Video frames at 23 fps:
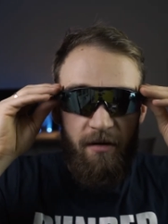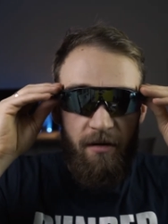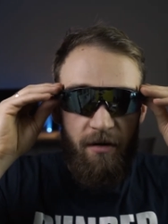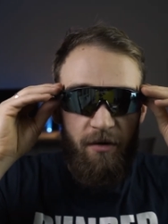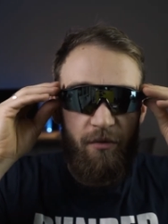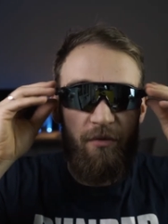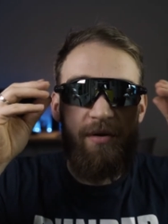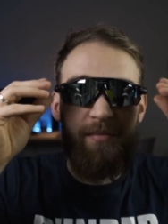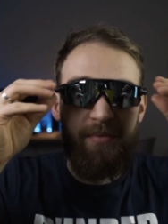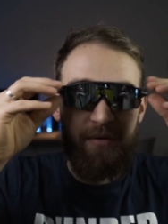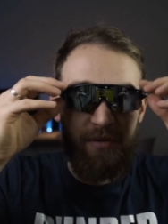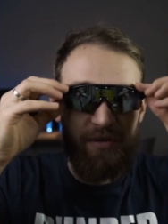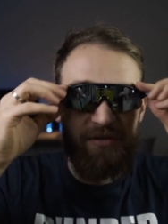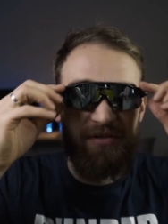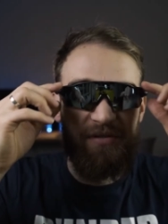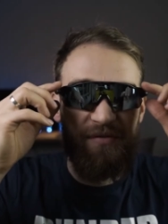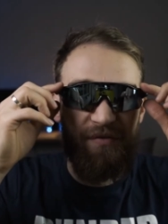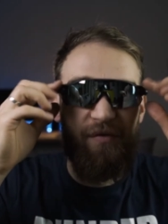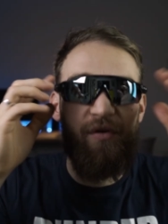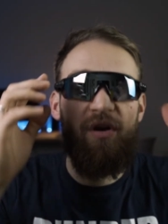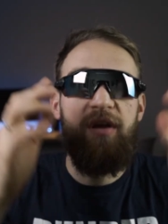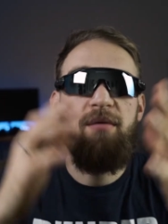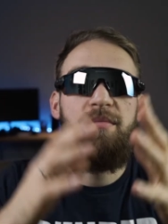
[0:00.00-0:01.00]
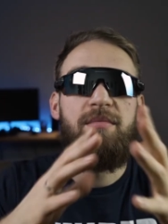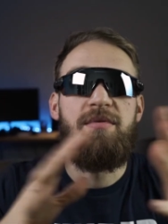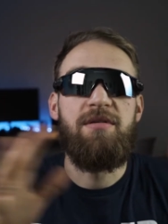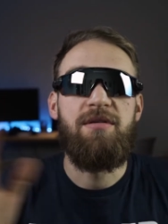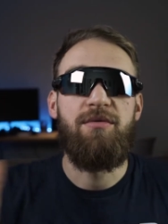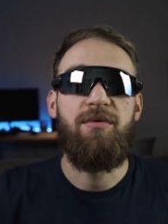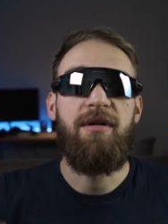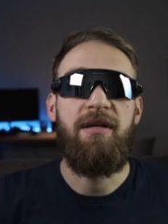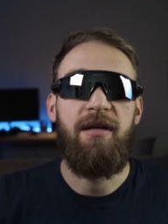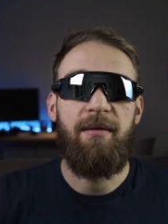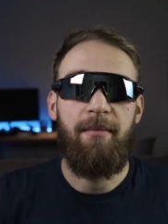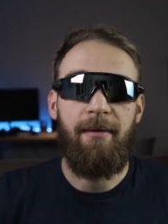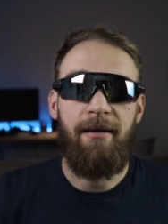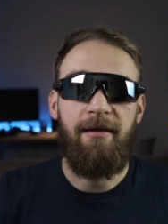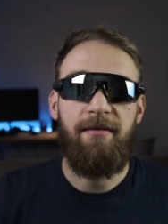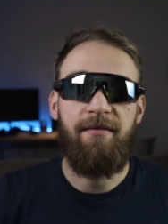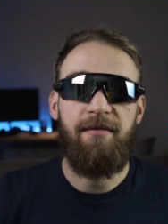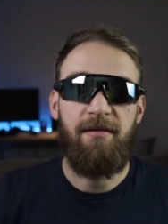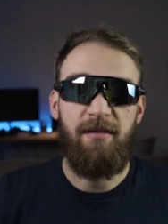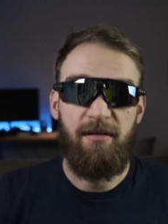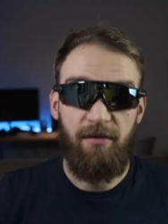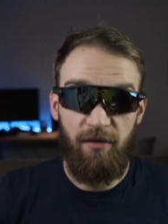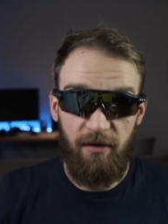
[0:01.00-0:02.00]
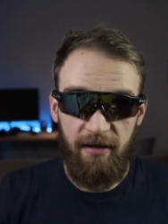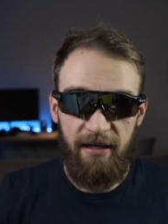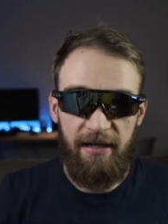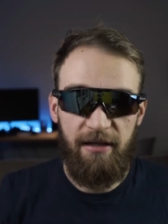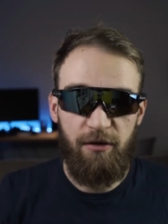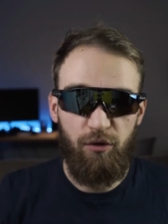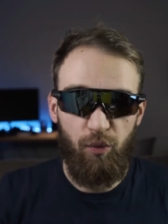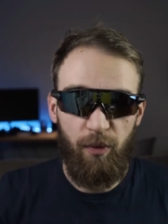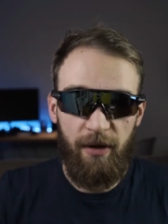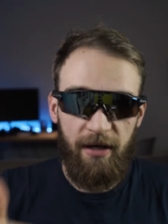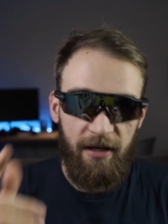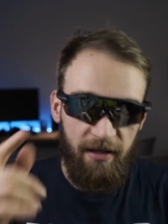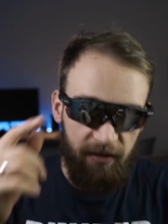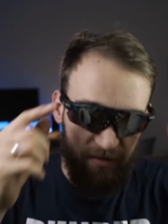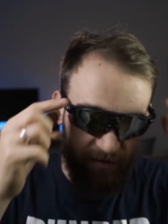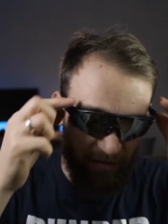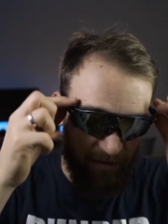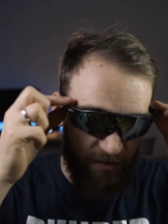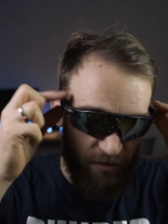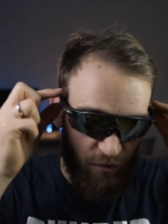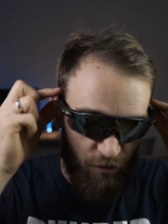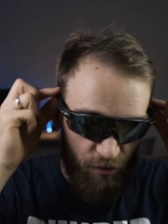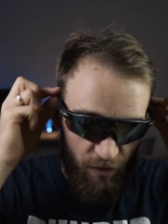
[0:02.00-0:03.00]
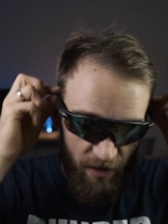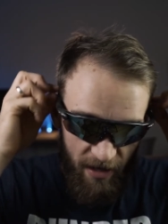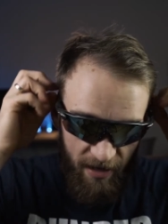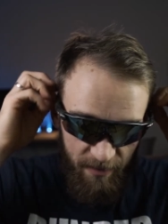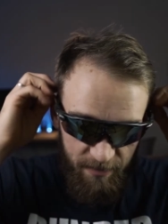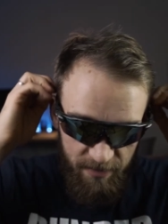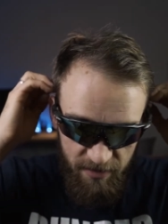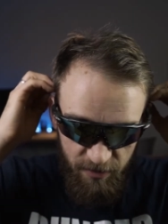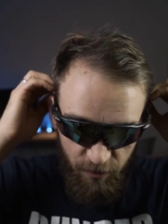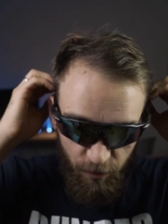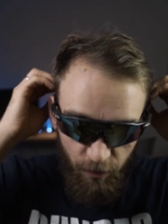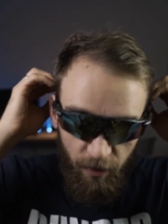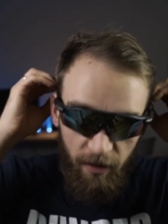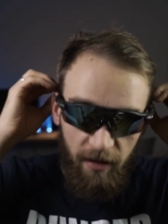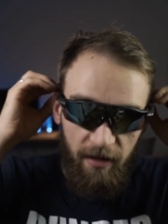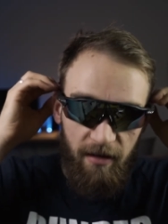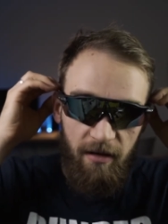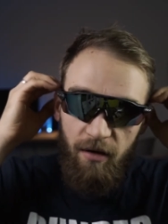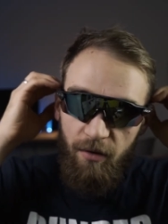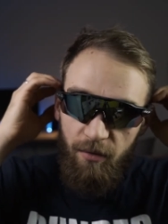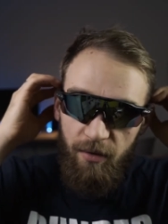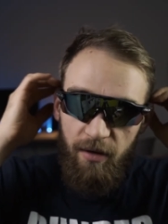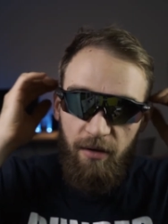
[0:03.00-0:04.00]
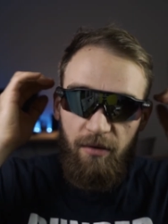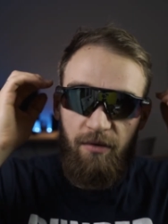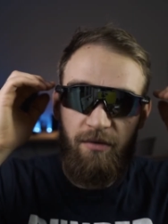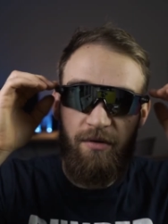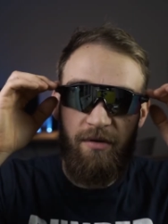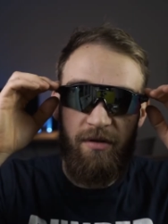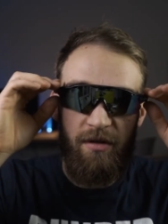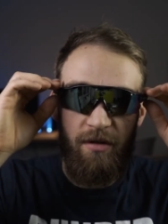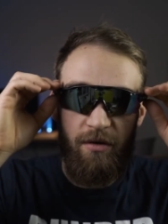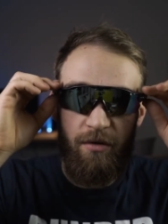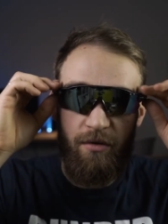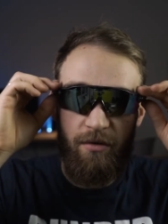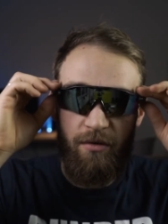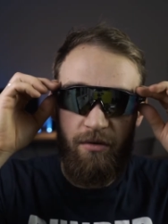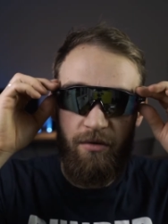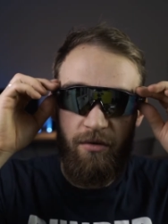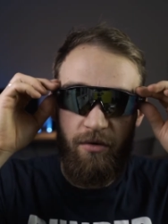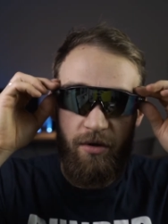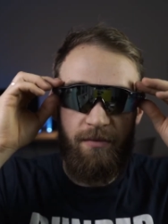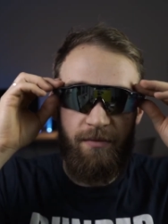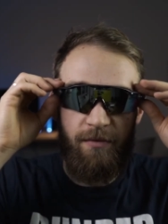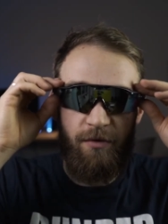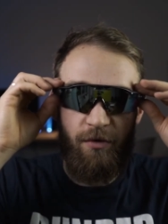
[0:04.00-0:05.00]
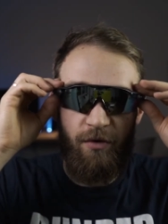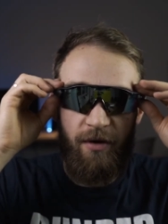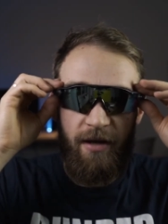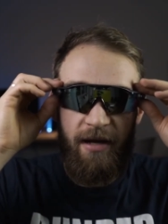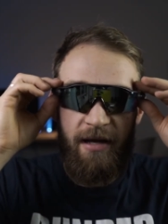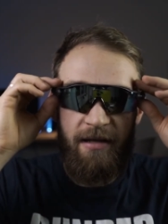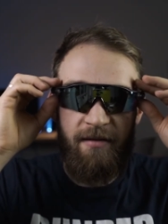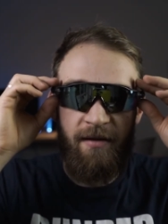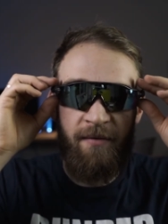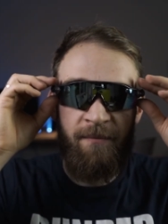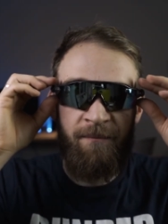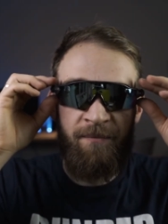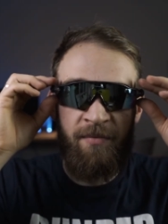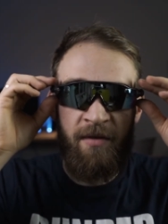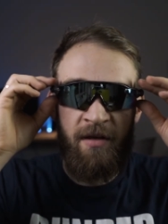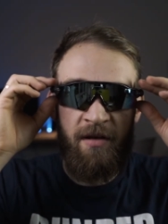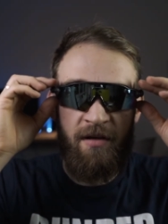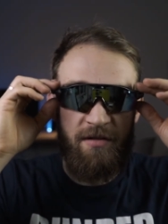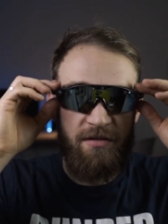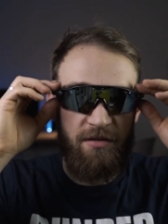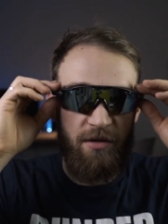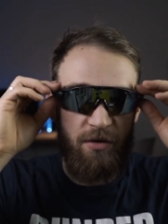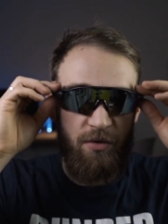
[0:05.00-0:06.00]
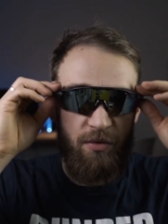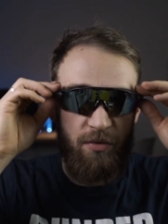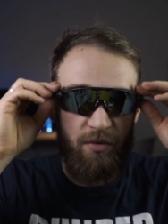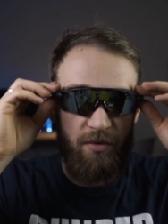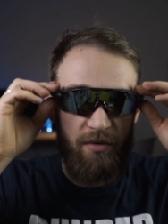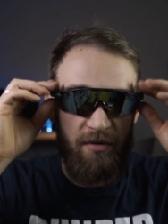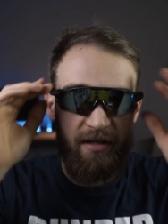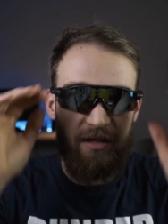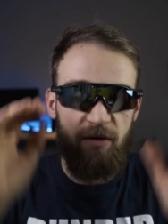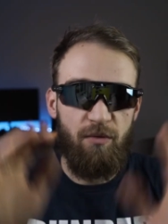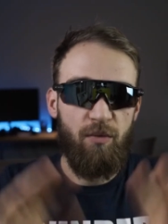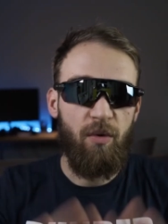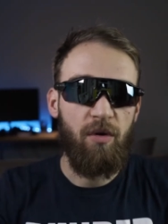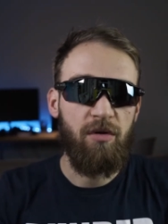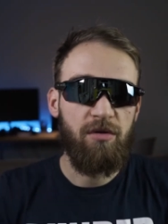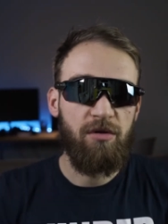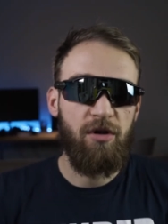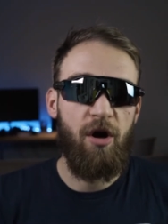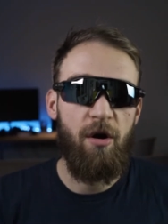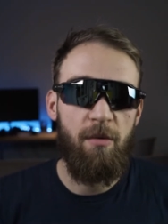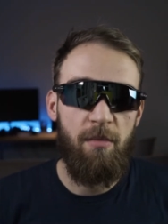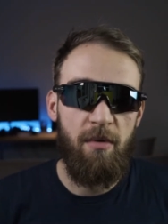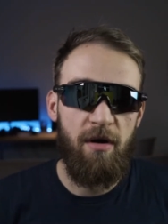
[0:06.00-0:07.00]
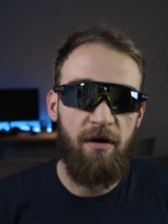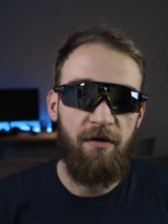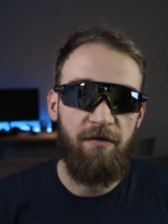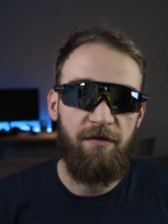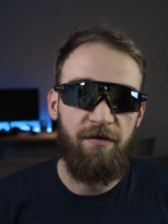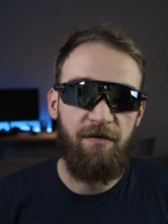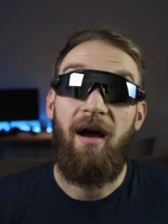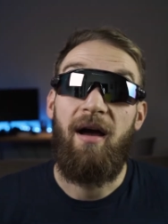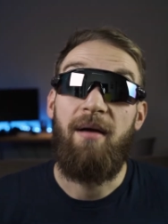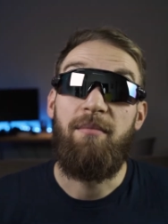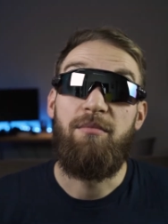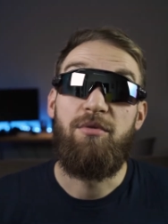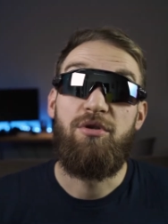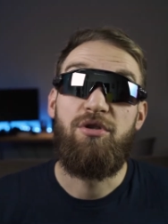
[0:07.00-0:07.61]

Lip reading: Already because the frame is really amazing, lightweight, it grabs well around your head. So they won't come off. I'm